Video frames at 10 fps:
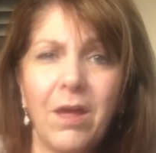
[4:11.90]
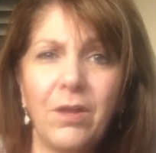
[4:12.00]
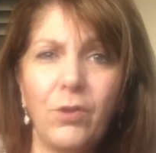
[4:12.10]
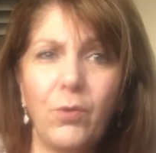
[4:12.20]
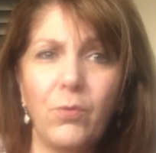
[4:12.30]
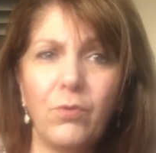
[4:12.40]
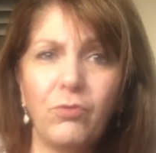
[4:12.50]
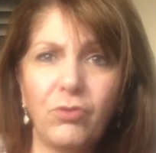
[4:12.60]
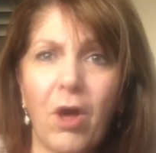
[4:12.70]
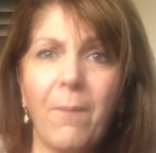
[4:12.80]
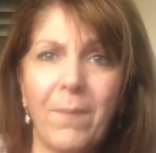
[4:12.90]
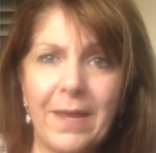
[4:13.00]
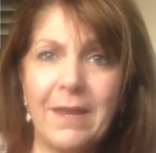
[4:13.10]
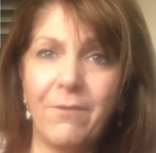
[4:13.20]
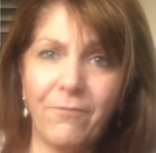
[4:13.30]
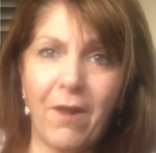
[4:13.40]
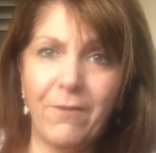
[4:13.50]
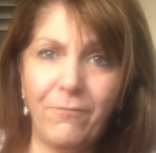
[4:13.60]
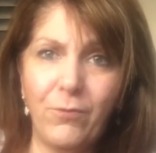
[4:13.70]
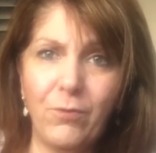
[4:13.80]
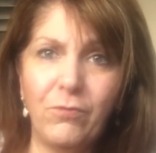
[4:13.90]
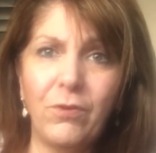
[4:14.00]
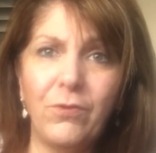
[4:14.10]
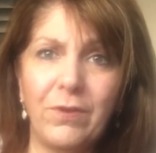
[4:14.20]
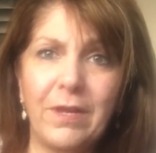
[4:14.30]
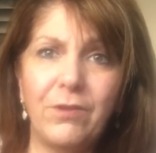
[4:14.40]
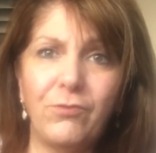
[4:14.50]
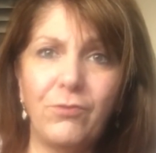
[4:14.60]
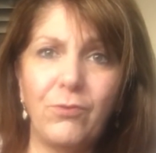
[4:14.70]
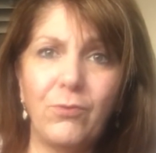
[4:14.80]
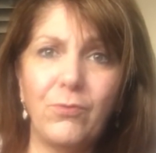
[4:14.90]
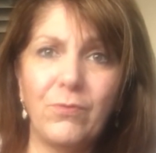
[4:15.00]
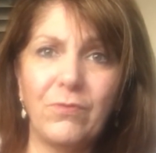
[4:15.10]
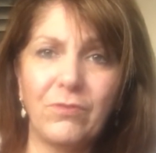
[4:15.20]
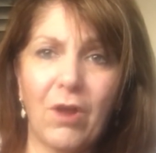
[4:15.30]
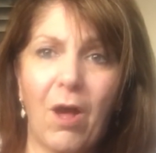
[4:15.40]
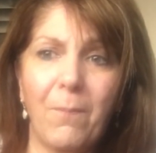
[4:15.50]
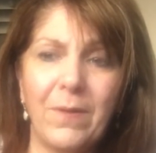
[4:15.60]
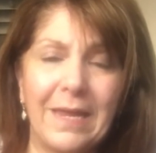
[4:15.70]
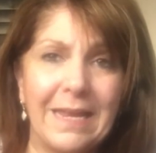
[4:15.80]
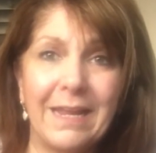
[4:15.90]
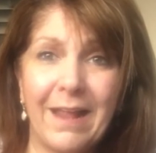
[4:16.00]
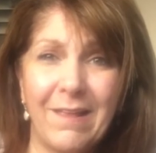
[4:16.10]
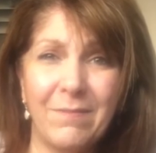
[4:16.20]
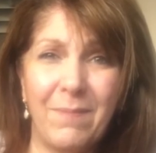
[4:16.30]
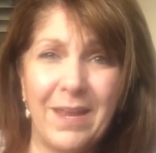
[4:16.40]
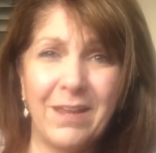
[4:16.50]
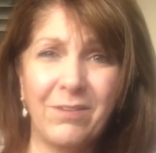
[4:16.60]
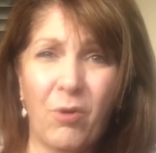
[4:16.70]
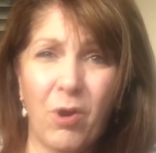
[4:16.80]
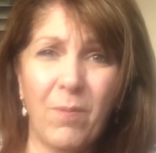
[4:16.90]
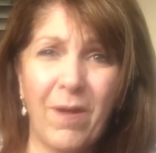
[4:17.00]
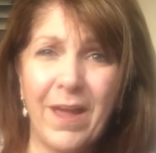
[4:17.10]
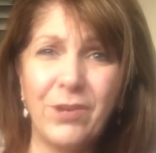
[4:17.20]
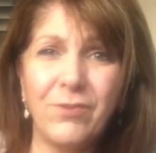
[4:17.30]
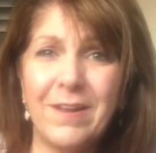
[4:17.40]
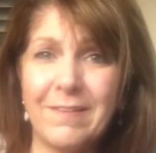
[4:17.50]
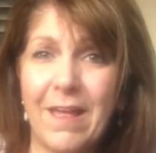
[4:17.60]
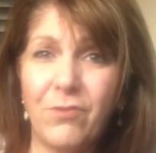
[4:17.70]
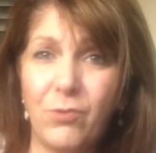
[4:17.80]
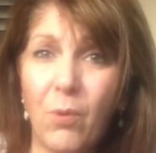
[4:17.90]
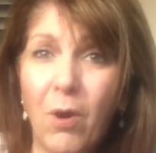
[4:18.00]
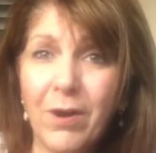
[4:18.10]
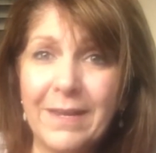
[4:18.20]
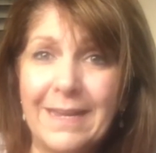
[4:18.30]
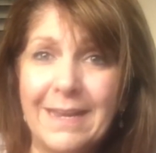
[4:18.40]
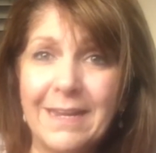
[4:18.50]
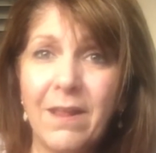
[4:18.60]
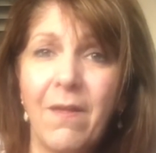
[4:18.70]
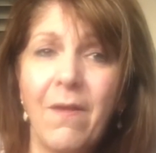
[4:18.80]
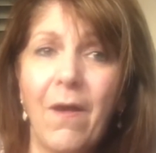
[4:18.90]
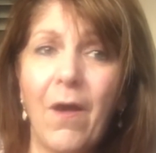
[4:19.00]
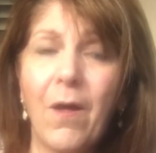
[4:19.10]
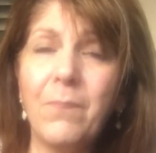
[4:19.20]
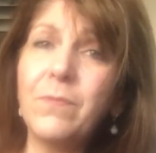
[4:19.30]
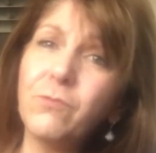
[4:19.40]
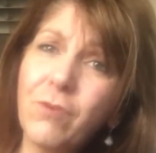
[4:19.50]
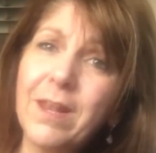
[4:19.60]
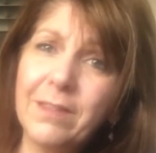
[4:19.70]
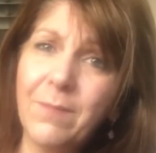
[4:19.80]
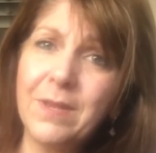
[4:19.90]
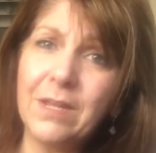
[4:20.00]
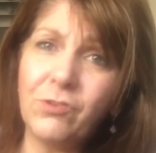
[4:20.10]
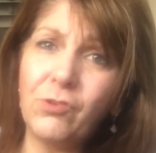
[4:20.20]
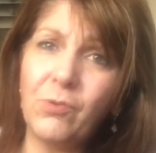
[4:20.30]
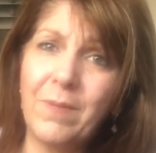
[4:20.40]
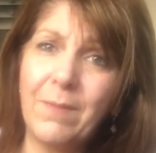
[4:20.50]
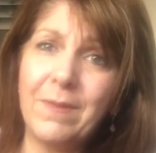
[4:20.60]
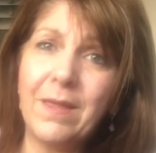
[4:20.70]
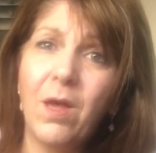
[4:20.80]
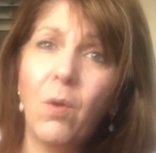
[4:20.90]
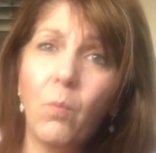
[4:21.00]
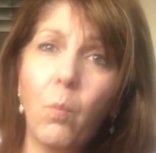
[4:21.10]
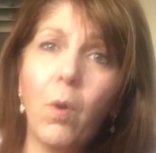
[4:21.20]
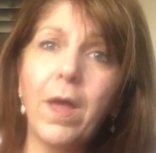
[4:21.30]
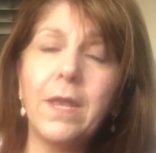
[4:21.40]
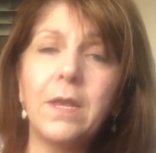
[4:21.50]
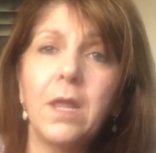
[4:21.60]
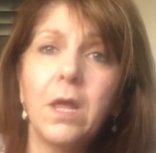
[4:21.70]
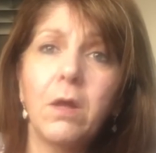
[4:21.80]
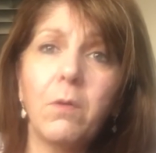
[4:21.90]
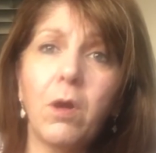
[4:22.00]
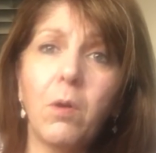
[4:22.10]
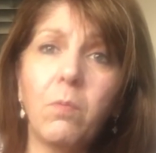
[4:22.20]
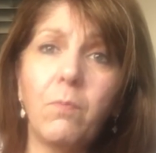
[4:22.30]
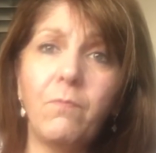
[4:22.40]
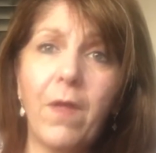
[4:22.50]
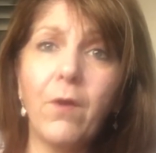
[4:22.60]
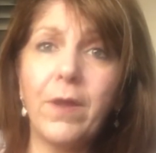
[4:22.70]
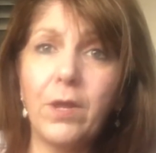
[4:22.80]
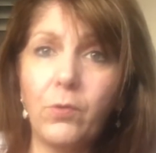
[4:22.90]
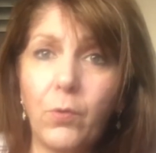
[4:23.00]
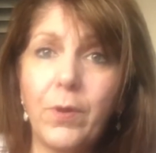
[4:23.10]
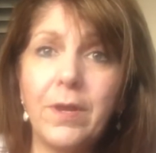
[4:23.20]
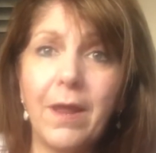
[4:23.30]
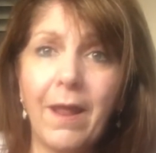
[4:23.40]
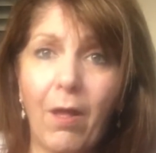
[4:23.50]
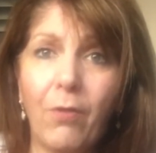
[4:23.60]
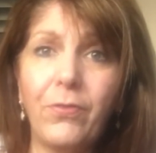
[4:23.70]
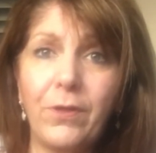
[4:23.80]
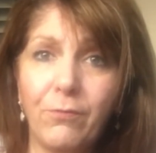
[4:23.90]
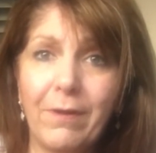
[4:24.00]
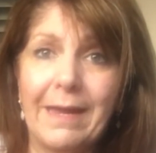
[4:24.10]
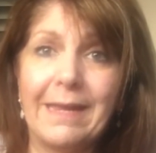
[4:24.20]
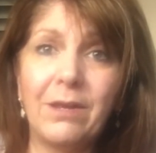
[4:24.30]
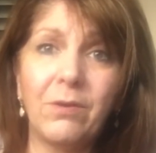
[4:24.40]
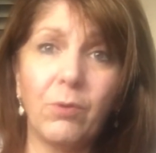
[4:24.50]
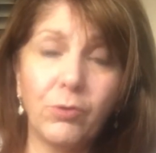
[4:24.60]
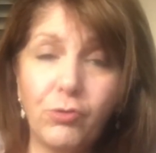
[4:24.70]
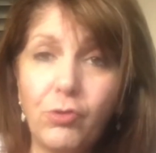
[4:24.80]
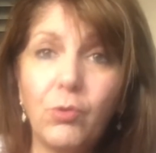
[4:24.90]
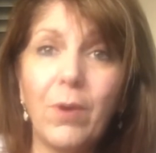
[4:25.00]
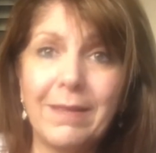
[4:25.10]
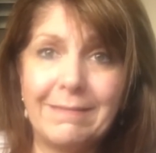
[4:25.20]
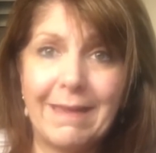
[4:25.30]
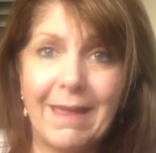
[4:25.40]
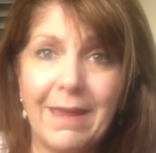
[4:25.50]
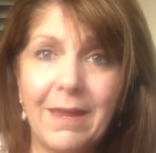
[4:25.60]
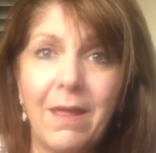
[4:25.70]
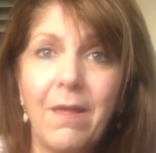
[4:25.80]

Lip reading: You stop by eating fried foods. You need to stop eating as many carbohydrates as you are eating. Try to limit it to maybe one very good healthy grain or 2 a day.